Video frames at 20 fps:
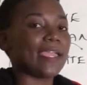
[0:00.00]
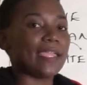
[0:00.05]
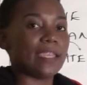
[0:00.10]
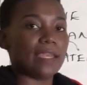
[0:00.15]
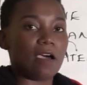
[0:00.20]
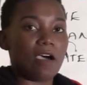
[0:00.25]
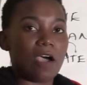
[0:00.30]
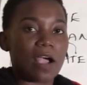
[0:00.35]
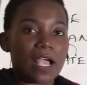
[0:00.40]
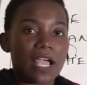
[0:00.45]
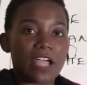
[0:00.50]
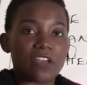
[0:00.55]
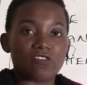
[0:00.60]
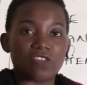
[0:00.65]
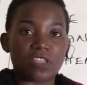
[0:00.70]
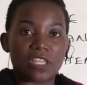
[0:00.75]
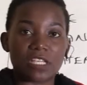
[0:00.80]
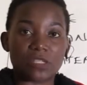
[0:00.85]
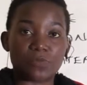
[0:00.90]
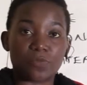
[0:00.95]
in our
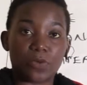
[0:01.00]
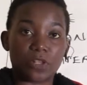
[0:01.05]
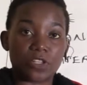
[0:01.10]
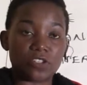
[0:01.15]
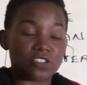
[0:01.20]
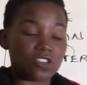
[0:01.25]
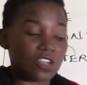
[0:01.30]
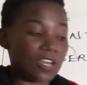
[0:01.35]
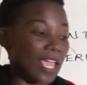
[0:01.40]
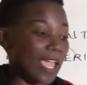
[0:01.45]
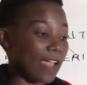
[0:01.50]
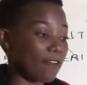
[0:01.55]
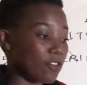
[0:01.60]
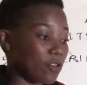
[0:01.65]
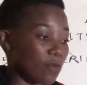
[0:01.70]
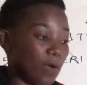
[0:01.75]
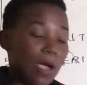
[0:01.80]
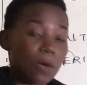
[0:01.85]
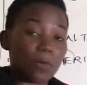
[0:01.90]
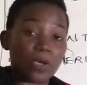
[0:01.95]
country. There is pollution
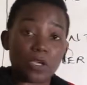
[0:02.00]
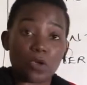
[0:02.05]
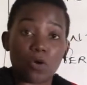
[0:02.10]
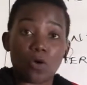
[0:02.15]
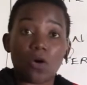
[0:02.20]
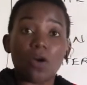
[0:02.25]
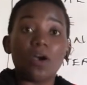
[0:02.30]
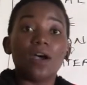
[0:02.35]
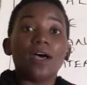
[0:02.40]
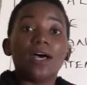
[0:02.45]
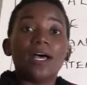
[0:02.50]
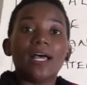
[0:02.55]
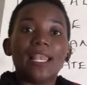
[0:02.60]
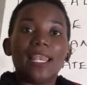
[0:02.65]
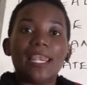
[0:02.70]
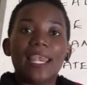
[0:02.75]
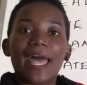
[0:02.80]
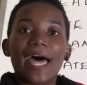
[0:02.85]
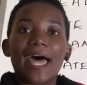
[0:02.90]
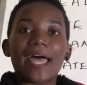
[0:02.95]
everywhere we go,
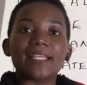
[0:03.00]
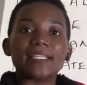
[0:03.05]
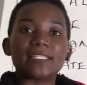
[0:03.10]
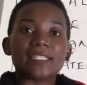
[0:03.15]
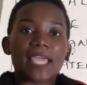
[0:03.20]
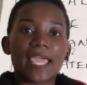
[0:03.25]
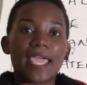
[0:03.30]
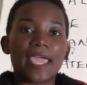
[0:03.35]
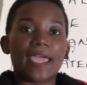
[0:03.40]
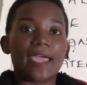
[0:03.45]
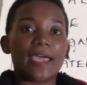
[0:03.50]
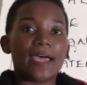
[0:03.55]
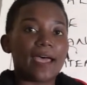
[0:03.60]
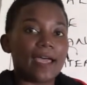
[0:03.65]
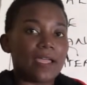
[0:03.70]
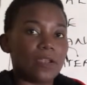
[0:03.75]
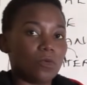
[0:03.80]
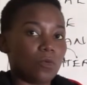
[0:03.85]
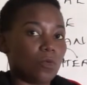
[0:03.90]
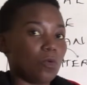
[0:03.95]
land, air,
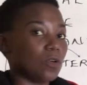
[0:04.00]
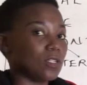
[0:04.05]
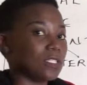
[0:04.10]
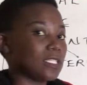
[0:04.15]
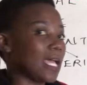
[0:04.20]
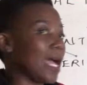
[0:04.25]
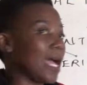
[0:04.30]
and water,